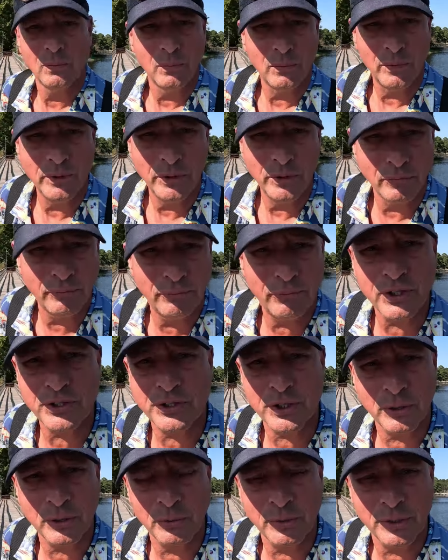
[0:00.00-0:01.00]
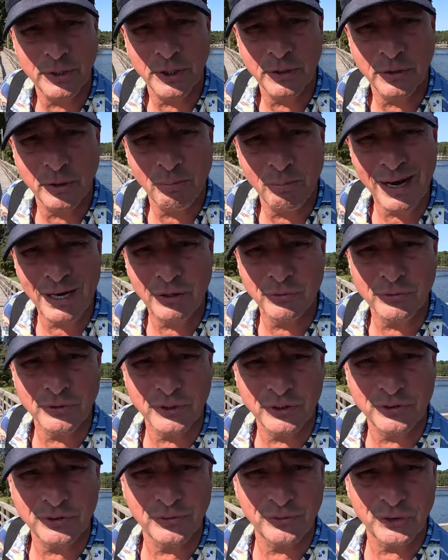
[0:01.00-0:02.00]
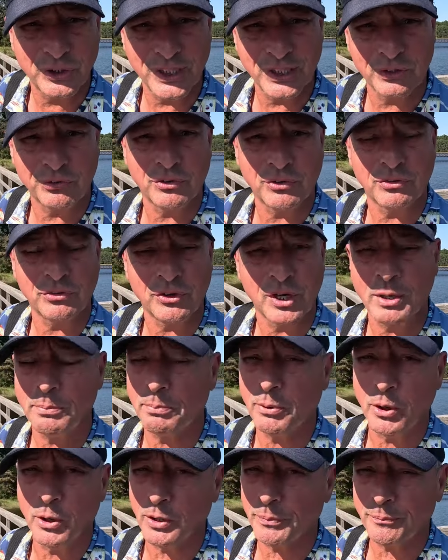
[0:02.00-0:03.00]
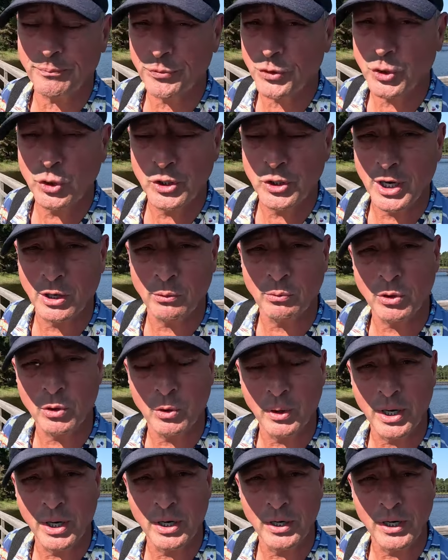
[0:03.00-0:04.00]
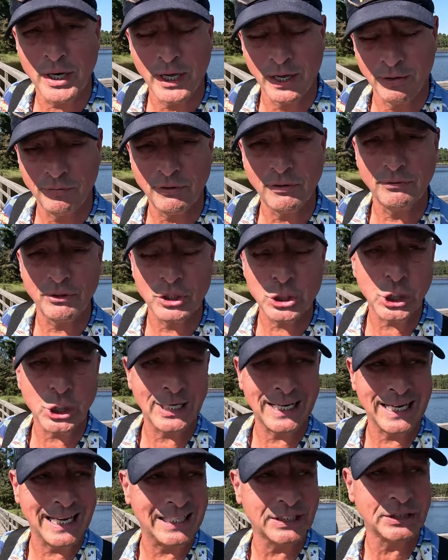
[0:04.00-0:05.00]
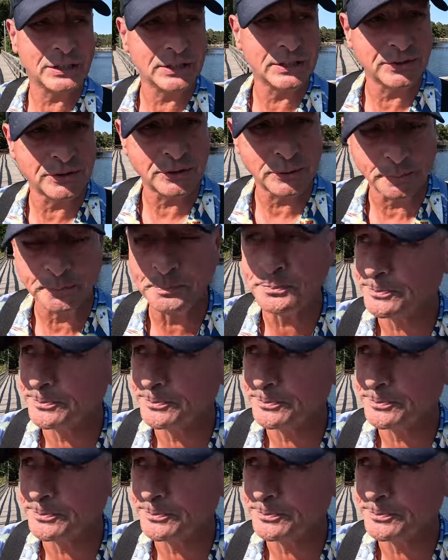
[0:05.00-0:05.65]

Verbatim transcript: When you're fishing within the boundaries of a Texas state park, you're not required to have a fishing license.